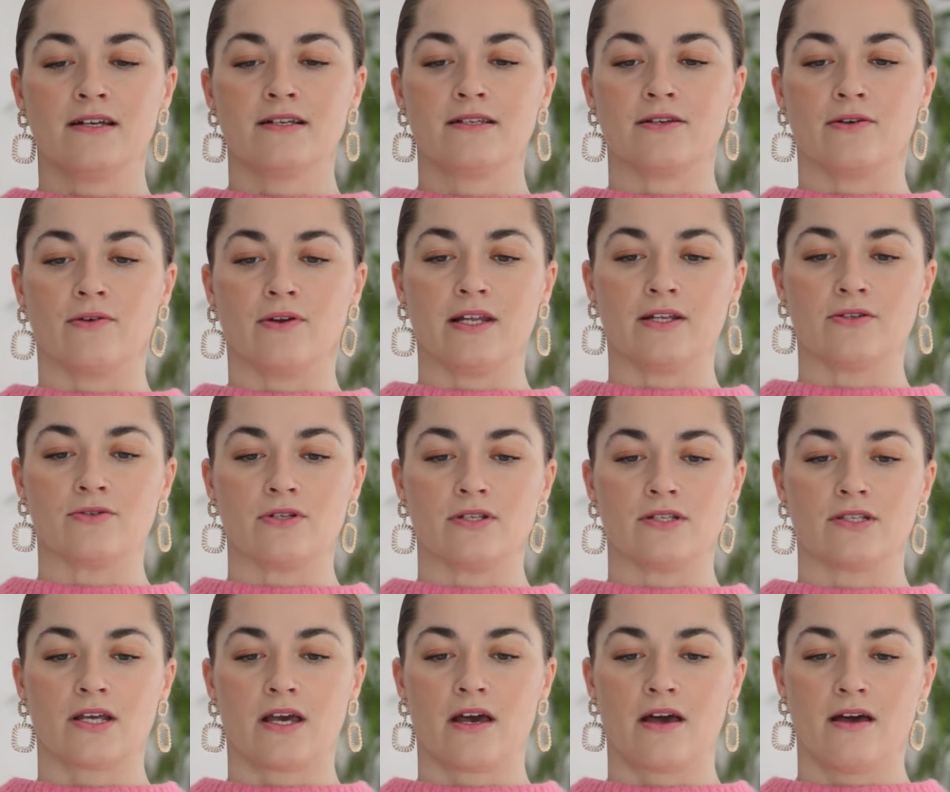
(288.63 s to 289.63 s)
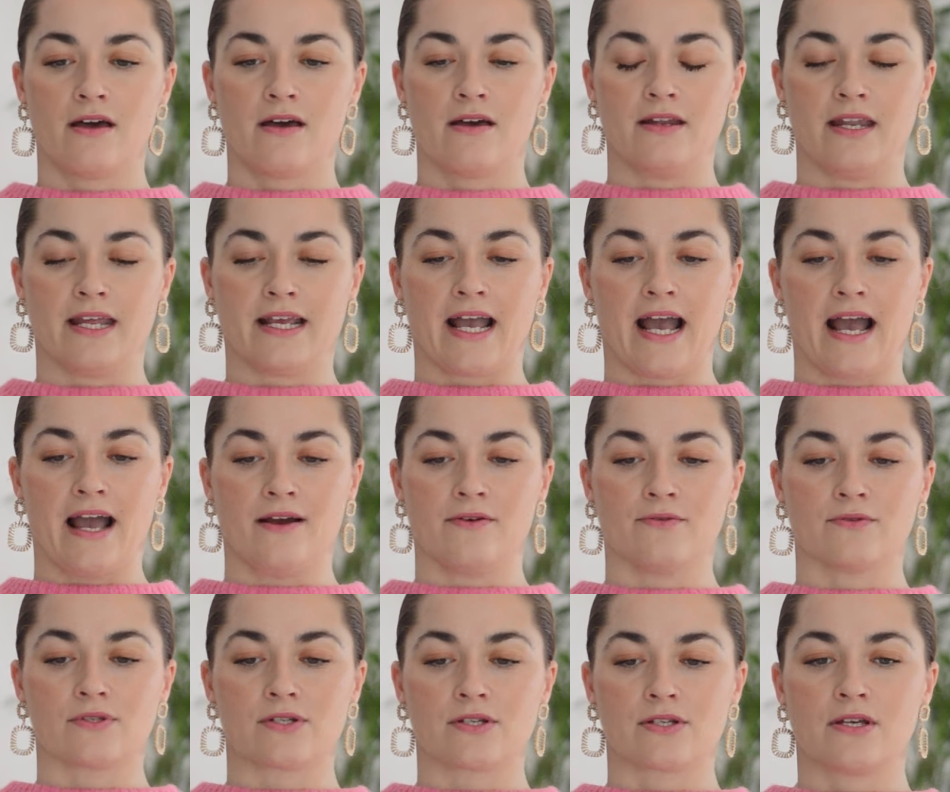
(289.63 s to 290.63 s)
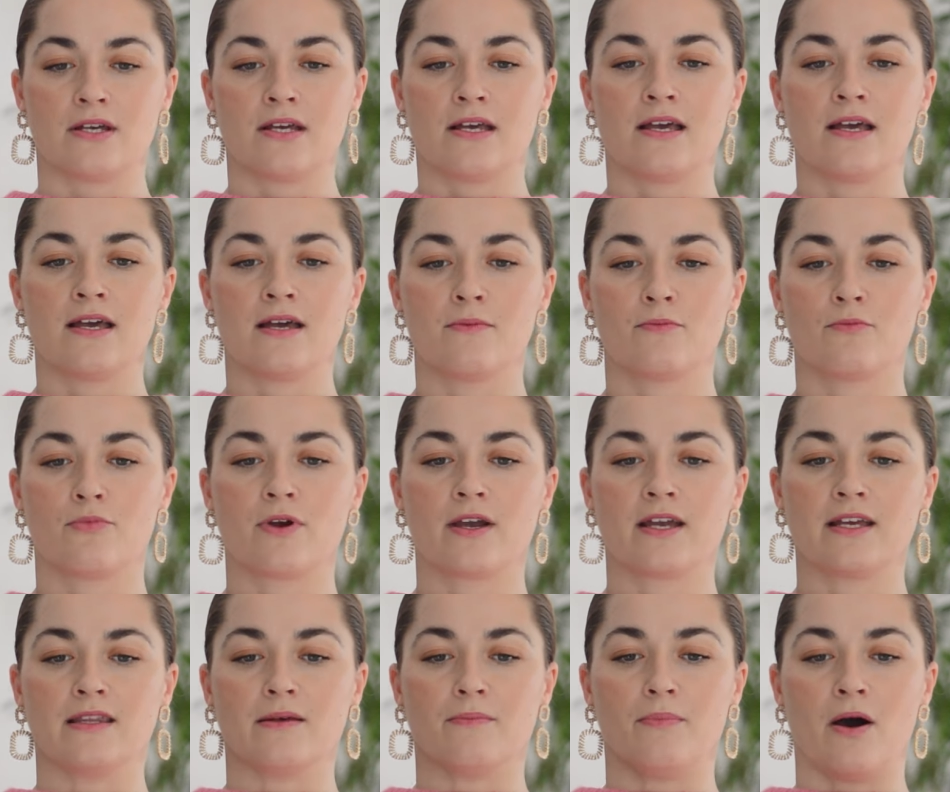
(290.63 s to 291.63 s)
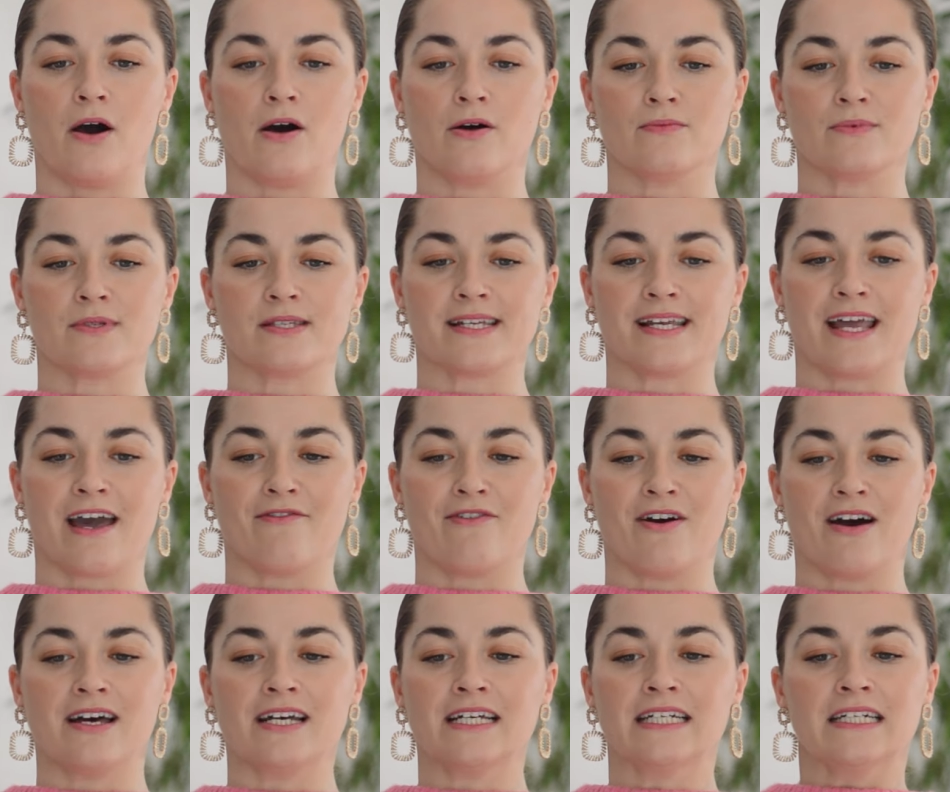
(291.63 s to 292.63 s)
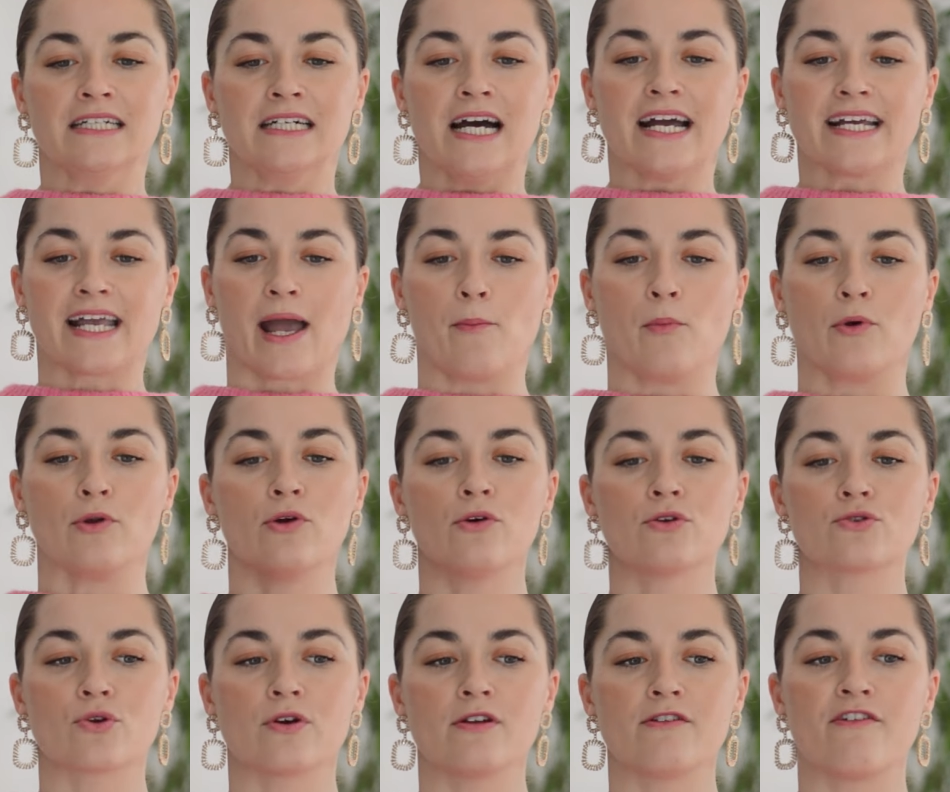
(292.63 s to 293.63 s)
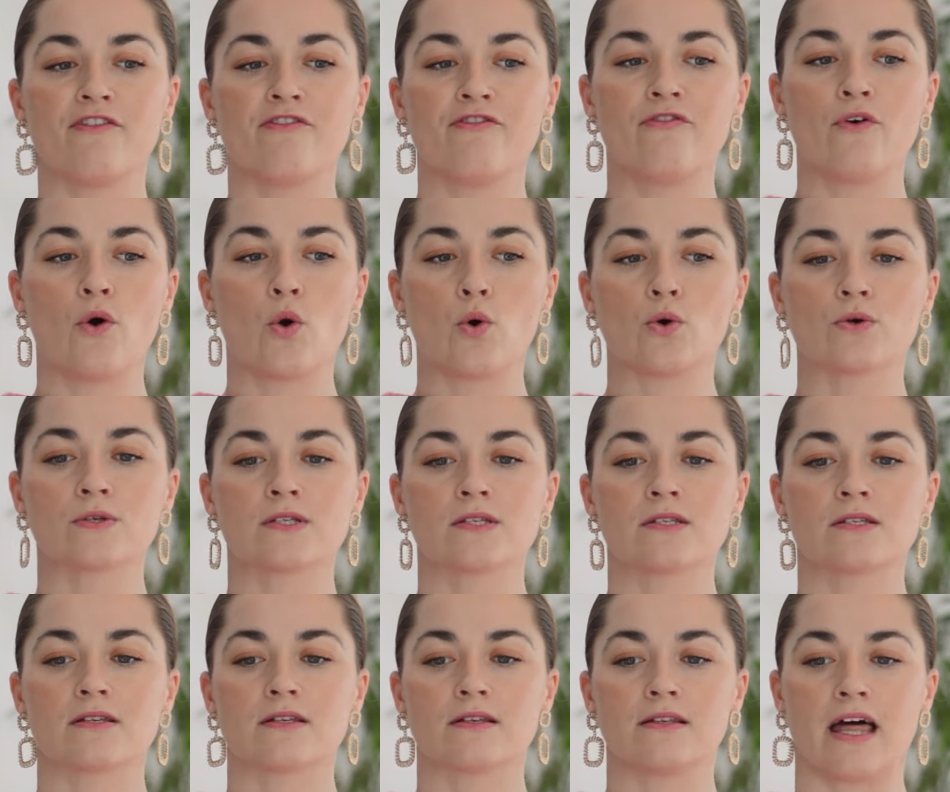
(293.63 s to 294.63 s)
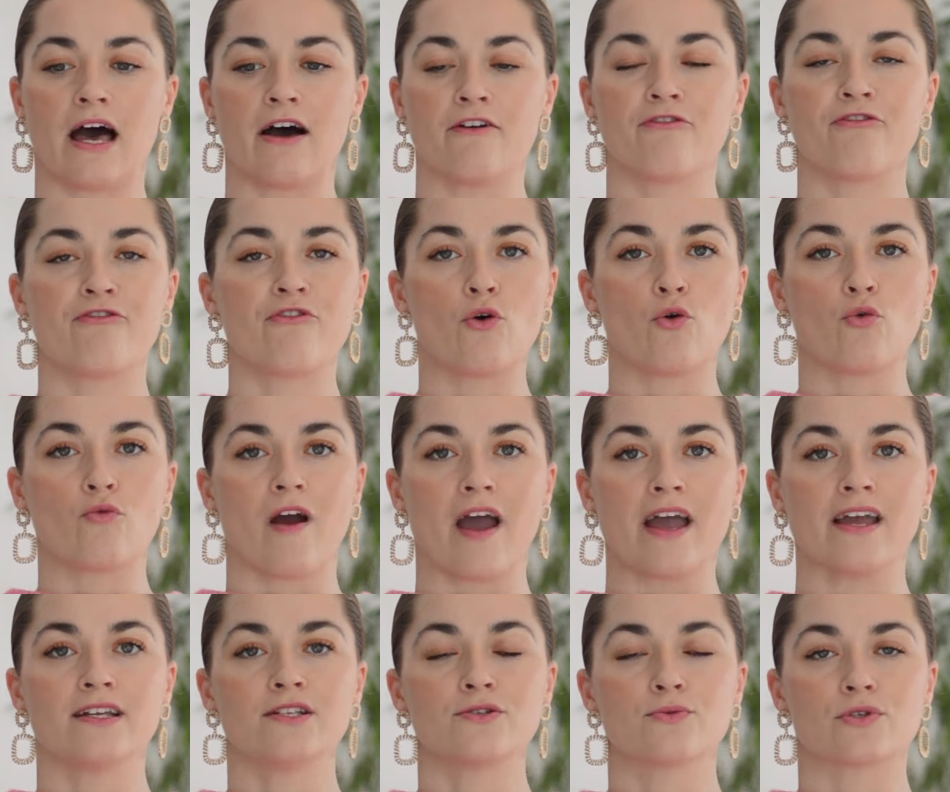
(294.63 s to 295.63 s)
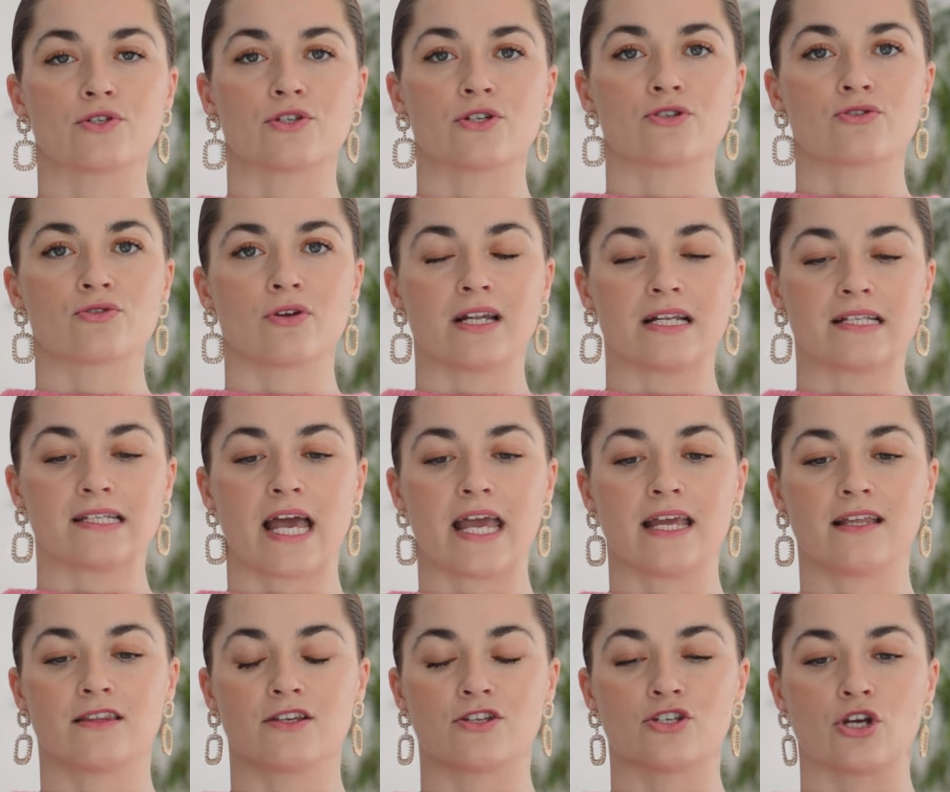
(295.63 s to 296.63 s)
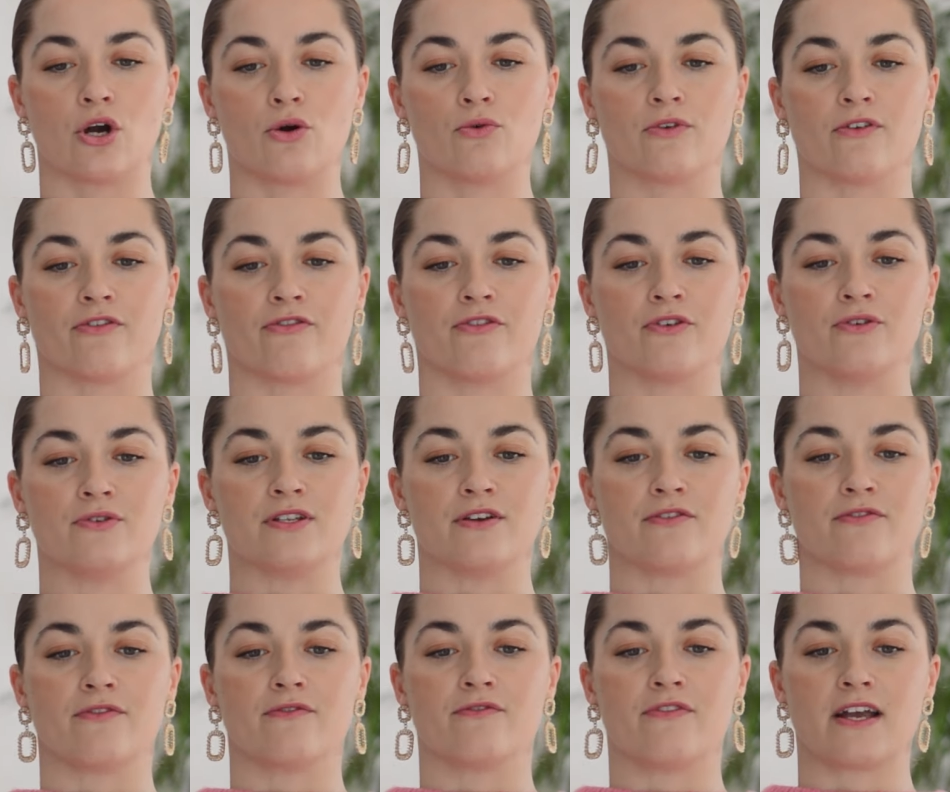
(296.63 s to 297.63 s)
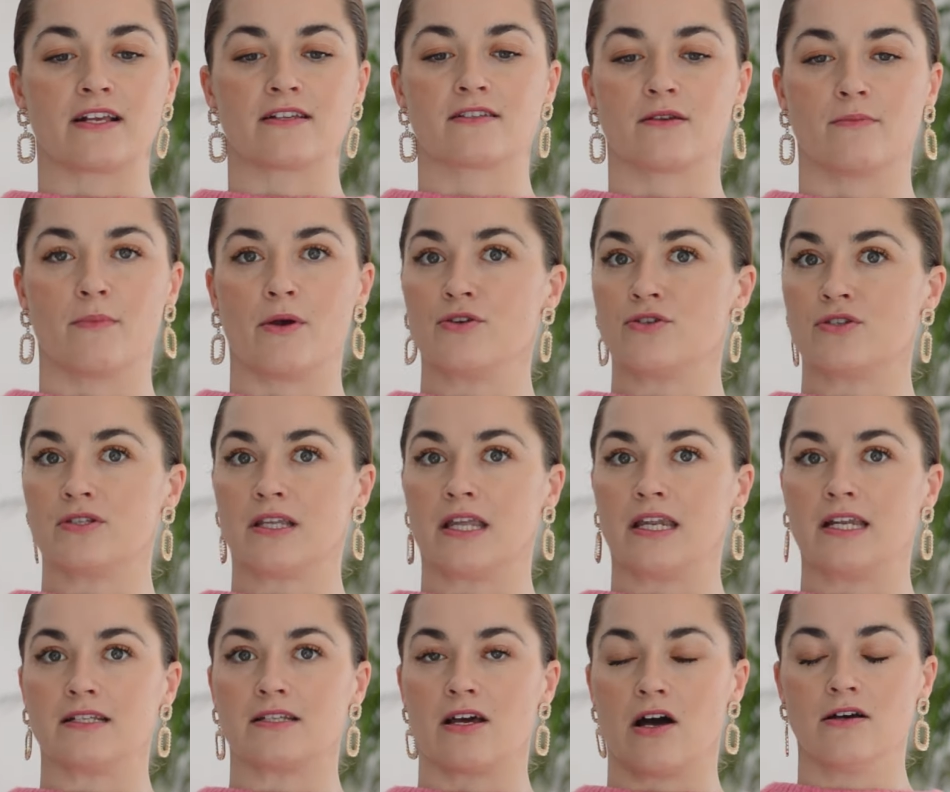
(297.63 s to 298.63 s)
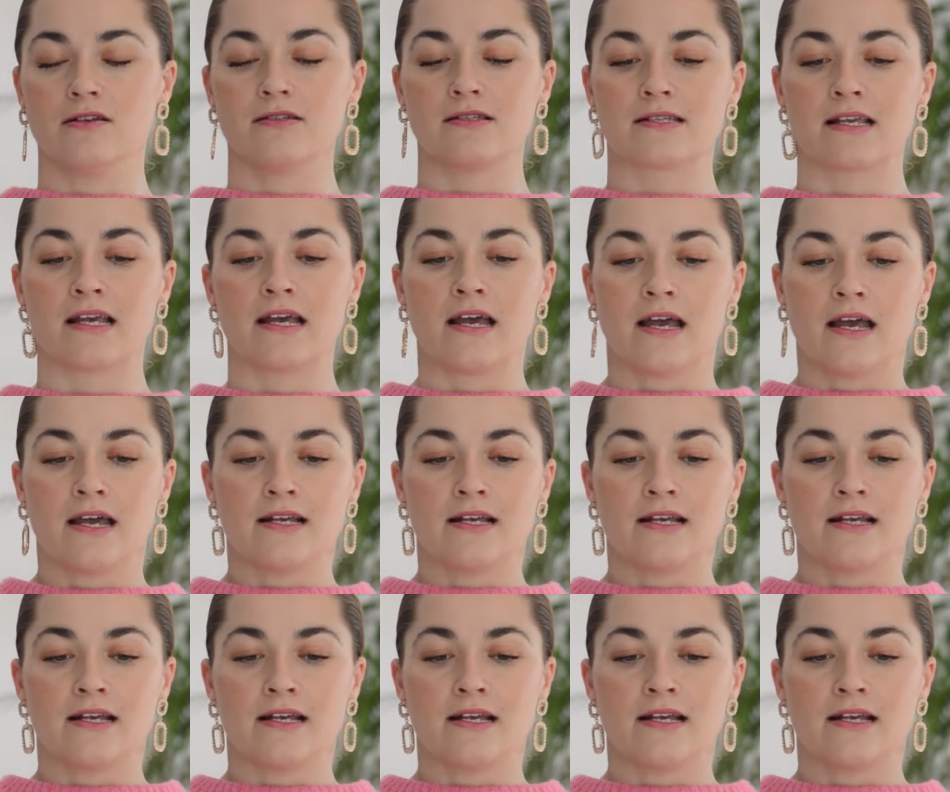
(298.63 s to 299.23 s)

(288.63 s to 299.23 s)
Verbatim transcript: So you're literally turning out bringing the palms together. Again, we're not trying to force that full range, we're just trying to take the shoulder through different vectors of motion that it does.